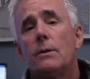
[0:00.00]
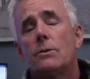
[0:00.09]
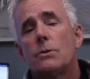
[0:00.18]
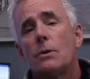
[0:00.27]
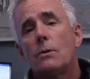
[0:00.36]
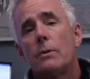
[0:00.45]

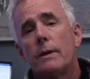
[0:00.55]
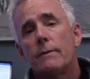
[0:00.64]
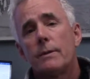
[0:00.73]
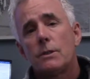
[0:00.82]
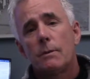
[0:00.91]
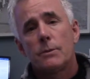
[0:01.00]
So whatever
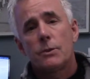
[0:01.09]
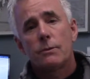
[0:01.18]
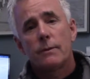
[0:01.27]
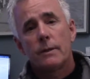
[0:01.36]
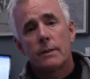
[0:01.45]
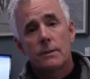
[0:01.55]
the temperature
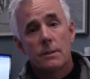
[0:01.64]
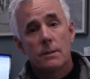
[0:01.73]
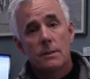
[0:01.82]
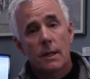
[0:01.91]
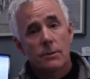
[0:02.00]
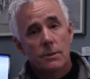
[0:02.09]
variance is
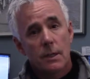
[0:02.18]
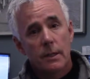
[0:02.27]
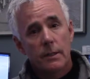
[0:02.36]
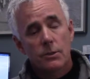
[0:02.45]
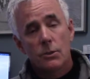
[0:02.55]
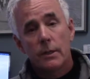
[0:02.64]
outside,
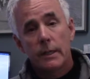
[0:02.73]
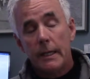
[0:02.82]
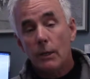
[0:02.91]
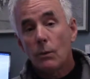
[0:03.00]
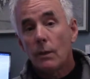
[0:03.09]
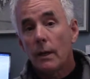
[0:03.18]
it's trying to
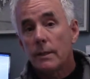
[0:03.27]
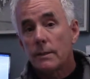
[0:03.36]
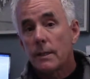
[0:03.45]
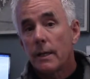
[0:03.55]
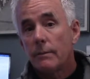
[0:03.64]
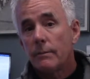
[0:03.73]
equalize
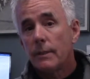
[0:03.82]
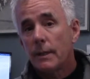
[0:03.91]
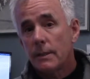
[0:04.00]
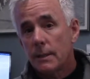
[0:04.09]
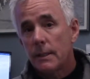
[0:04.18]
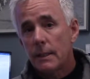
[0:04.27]
that
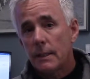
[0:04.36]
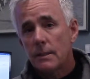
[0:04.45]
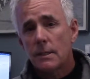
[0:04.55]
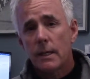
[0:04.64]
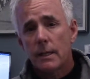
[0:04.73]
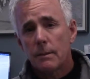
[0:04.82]
into the
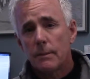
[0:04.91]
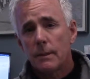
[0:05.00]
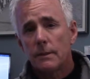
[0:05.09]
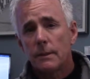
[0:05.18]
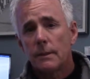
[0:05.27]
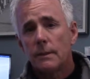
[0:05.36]
inside of the
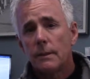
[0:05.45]
building.